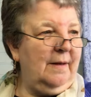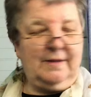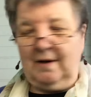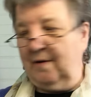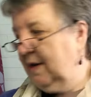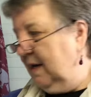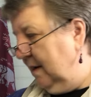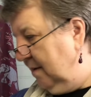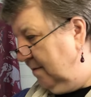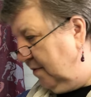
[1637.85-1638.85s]
So
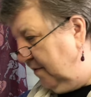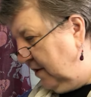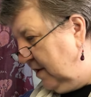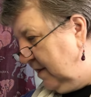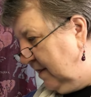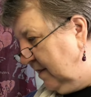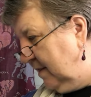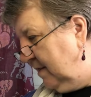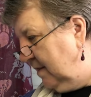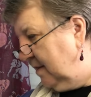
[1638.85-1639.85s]
he provided
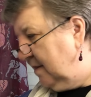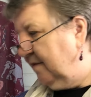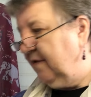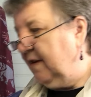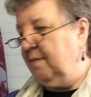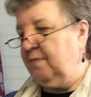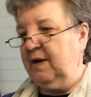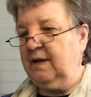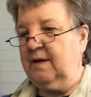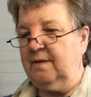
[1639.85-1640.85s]
the
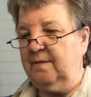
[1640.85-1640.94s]
fabric.